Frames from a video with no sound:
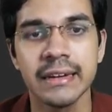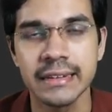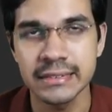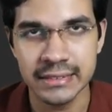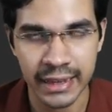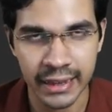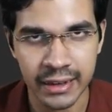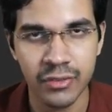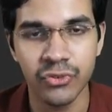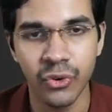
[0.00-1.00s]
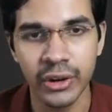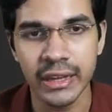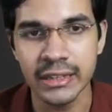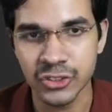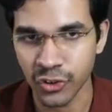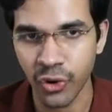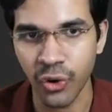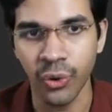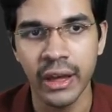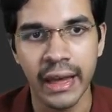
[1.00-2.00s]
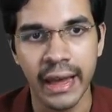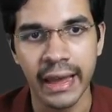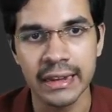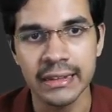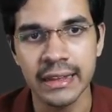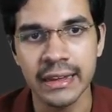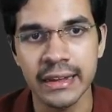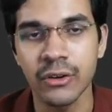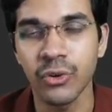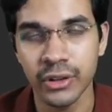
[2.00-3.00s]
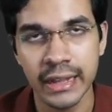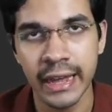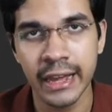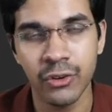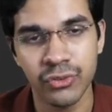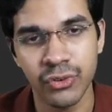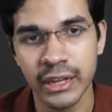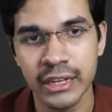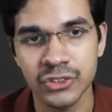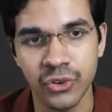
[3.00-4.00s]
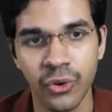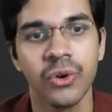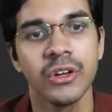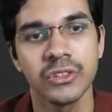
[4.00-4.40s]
design for each row and or the layout for each row.